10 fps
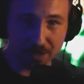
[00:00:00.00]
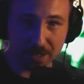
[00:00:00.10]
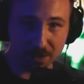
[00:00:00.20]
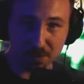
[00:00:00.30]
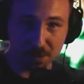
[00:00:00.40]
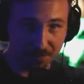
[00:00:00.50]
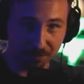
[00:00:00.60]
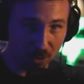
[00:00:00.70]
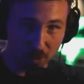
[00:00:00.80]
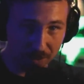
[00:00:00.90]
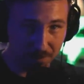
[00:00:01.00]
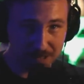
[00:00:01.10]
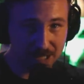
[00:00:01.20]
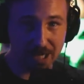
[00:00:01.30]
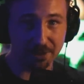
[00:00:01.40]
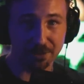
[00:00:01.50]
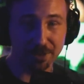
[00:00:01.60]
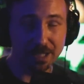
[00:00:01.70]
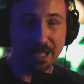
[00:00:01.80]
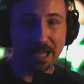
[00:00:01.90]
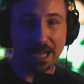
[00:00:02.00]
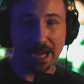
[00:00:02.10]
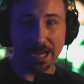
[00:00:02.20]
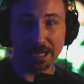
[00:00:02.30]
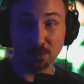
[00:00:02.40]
else was floating beside her and